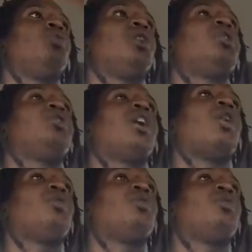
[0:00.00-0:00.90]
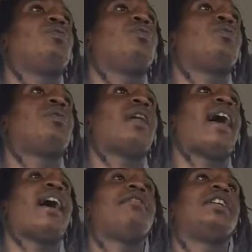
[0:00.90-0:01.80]
you when you don't
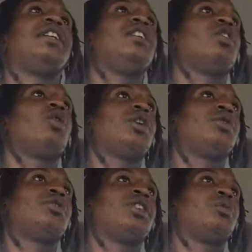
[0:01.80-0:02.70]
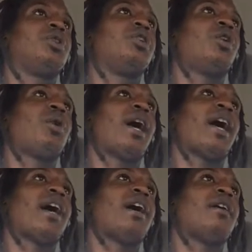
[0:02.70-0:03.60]
have any loyalty, when you don't
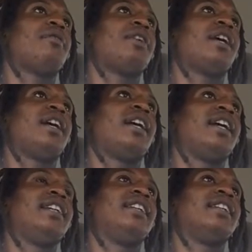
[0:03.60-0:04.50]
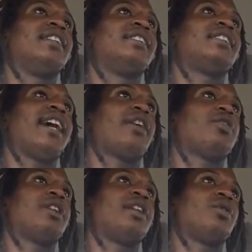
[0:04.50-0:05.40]
have any
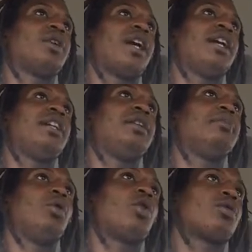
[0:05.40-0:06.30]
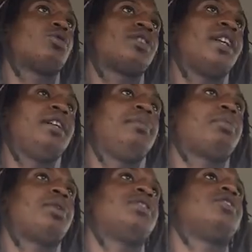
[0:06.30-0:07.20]
integrity, okay, any morals, any
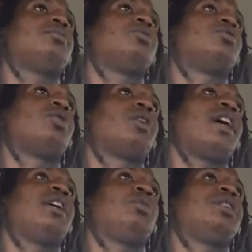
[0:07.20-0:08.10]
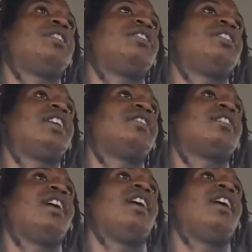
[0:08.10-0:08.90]
principles, okay, when it's just